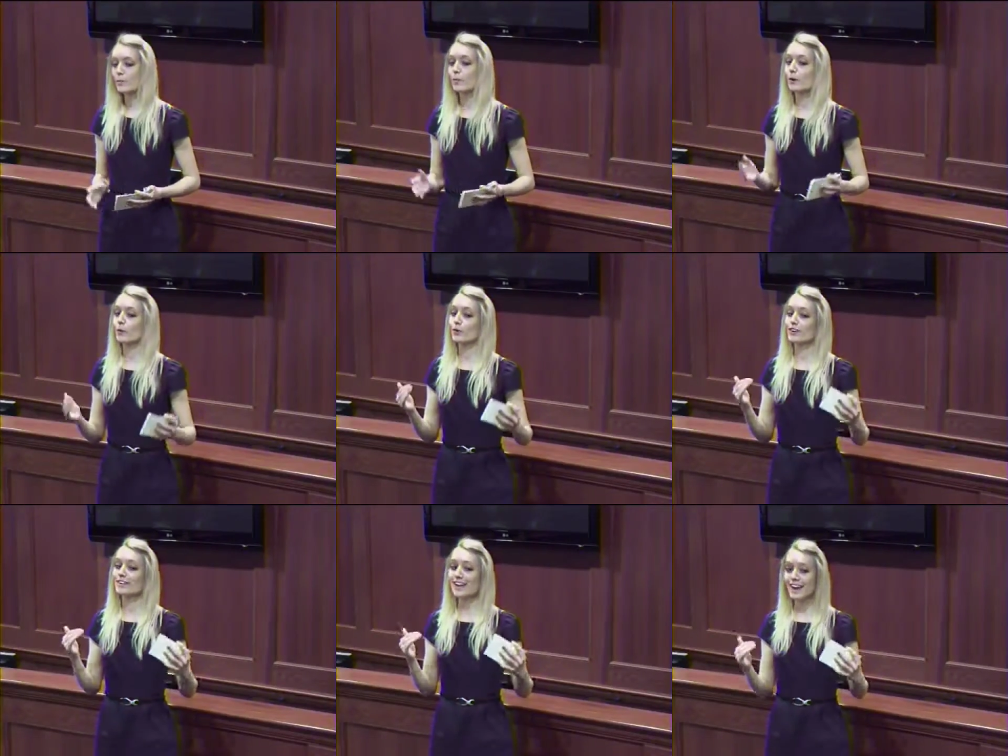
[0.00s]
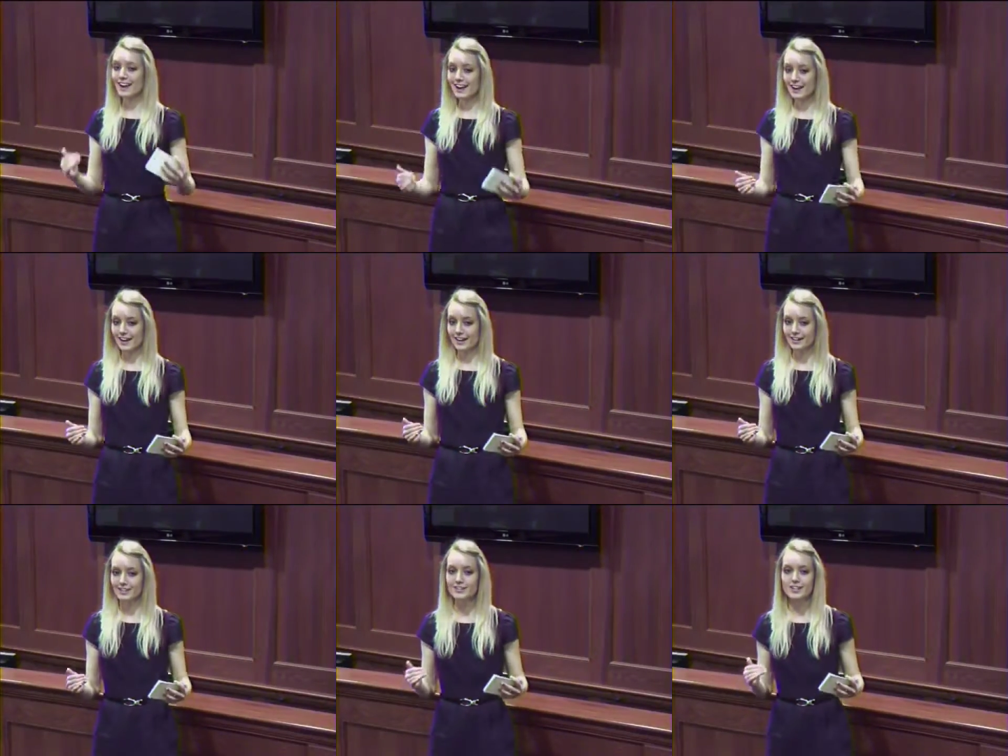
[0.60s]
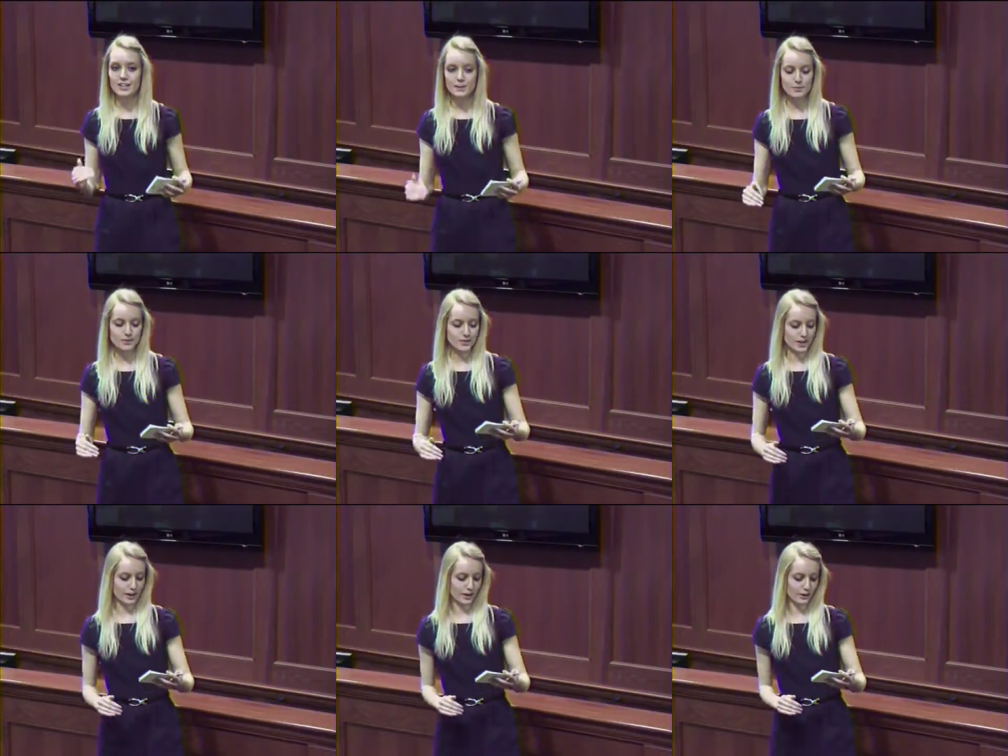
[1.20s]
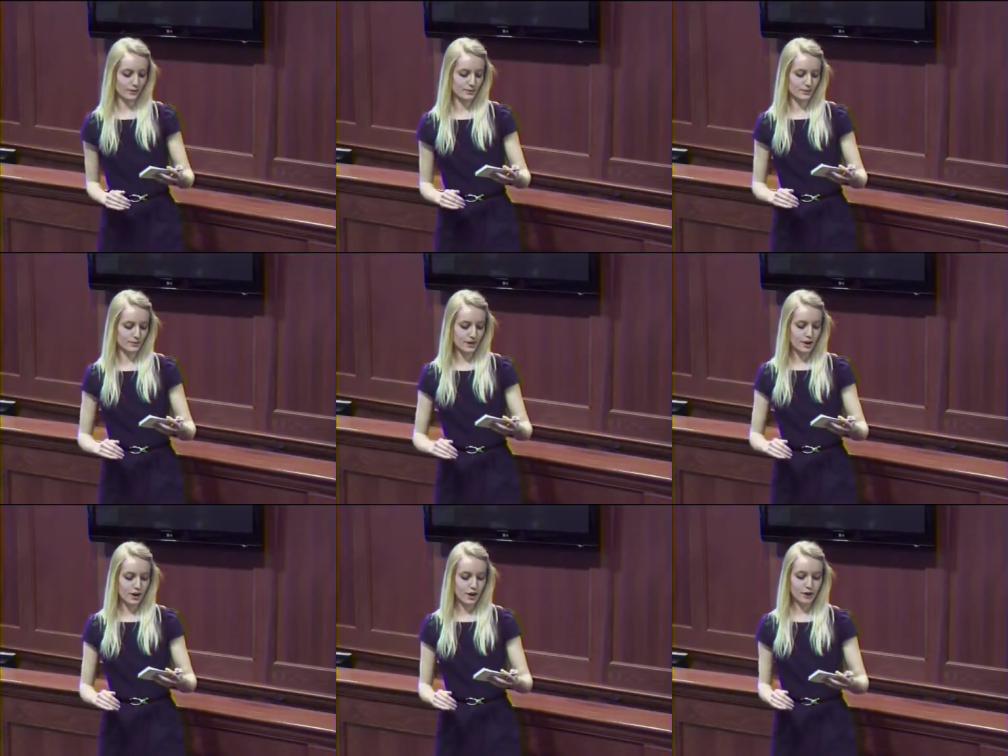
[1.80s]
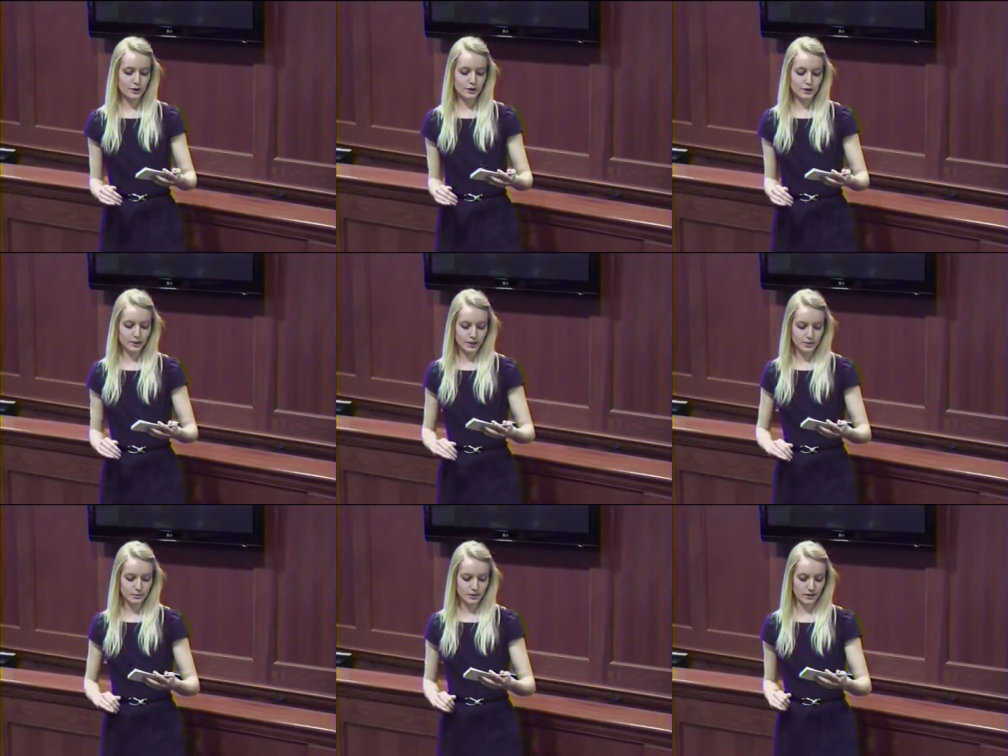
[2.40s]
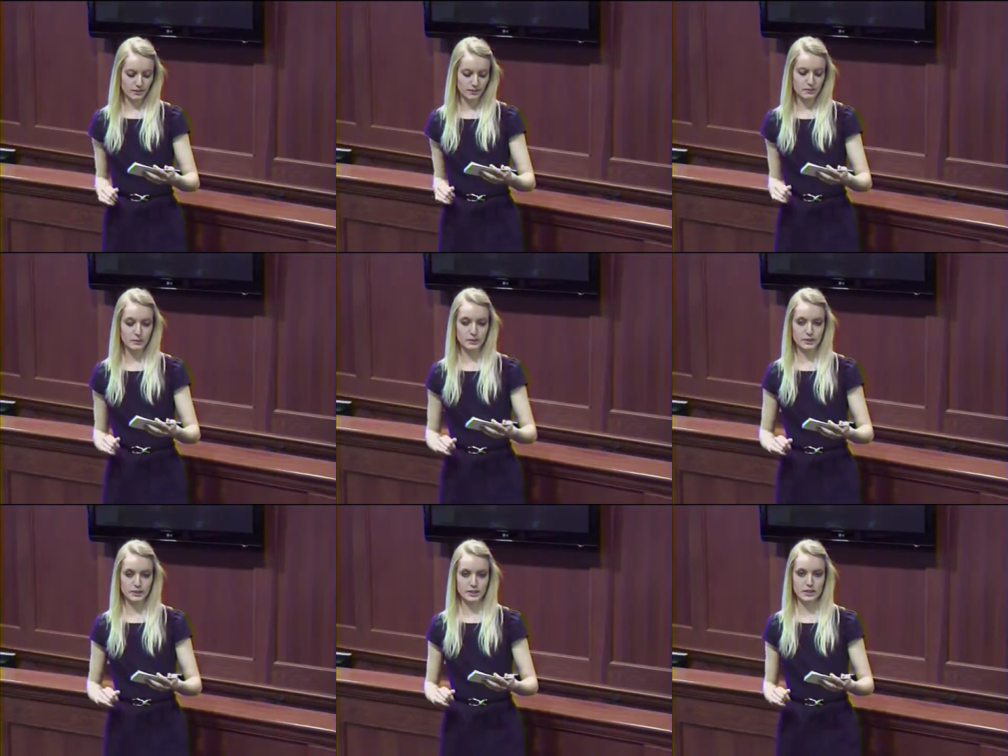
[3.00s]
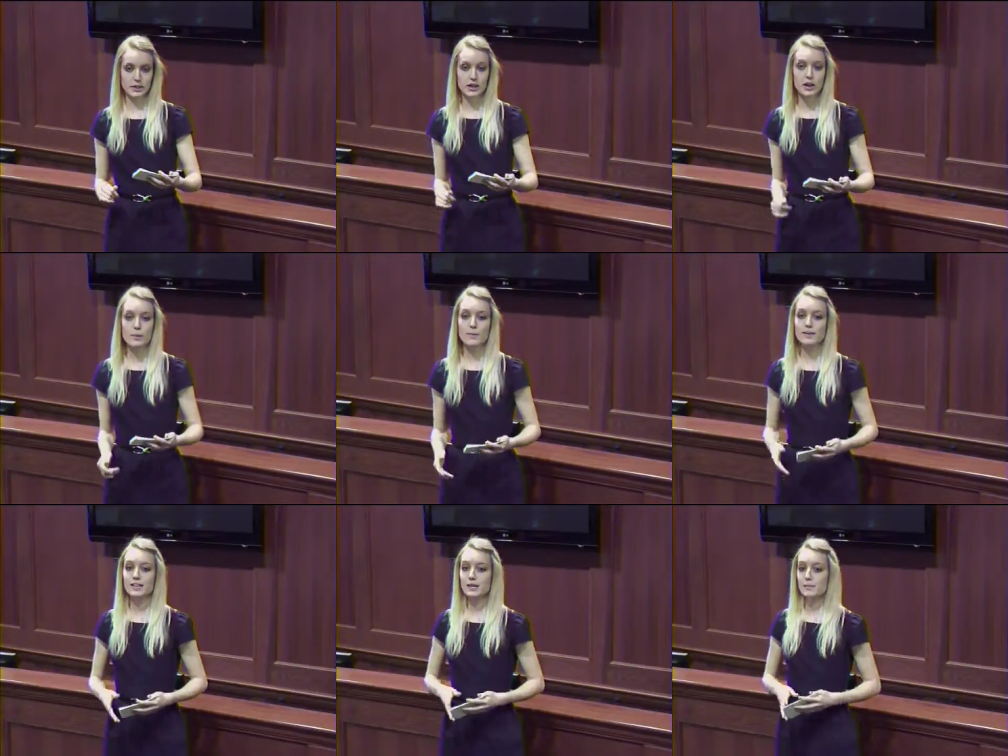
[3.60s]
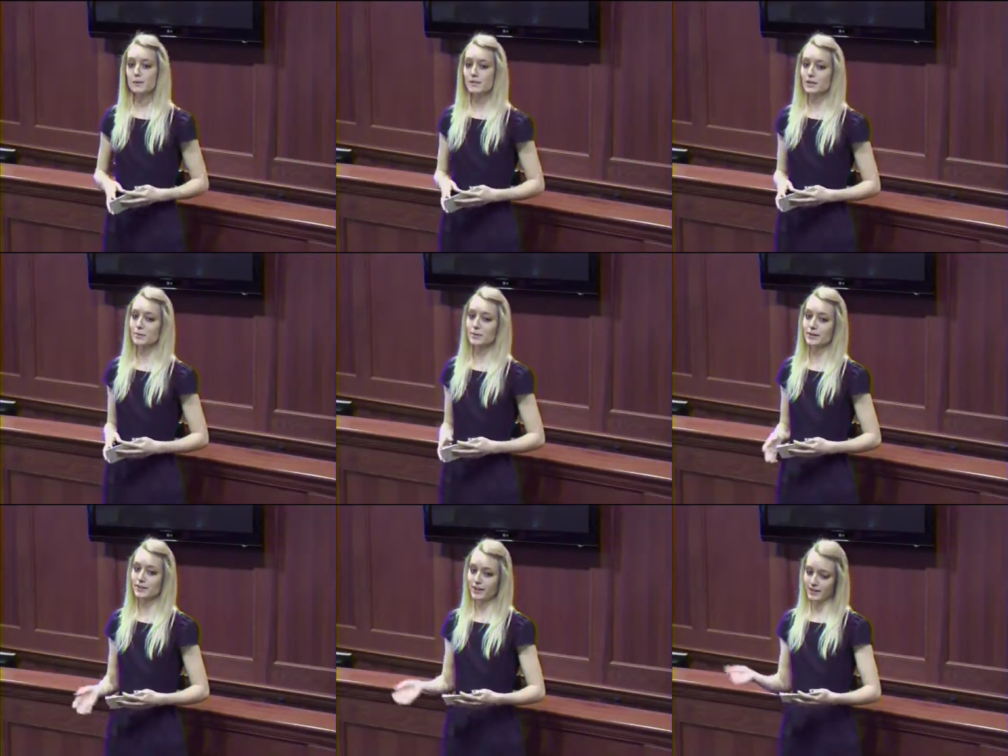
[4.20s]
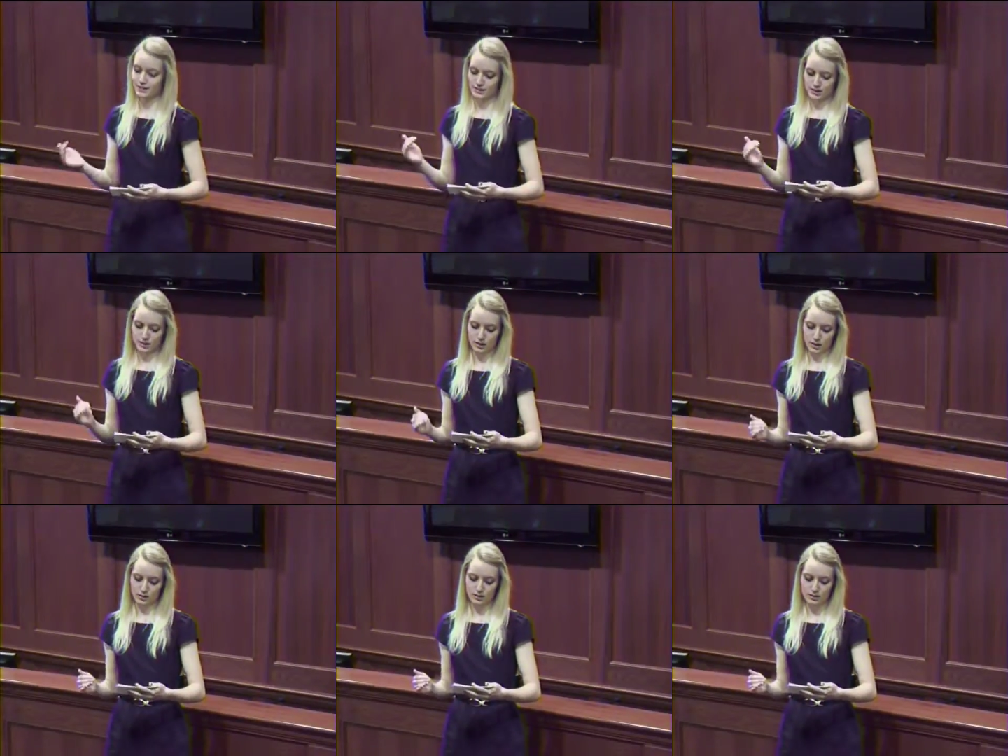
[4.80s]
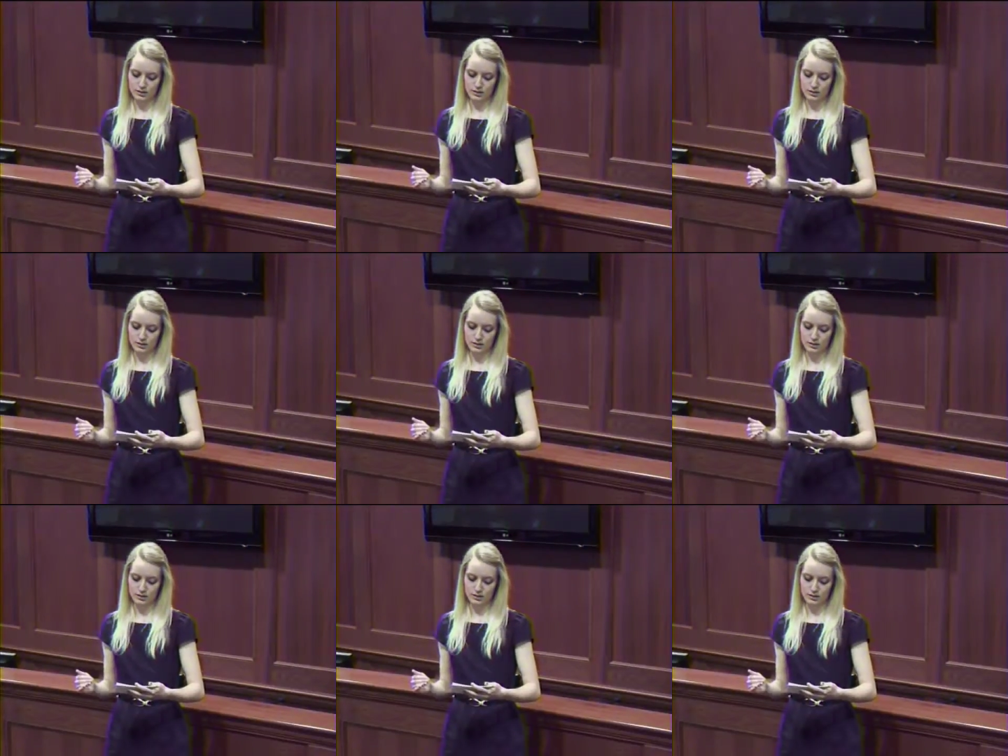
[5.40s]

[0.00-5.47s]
But we can keep tabs on our land's profitability by keeping input costs low.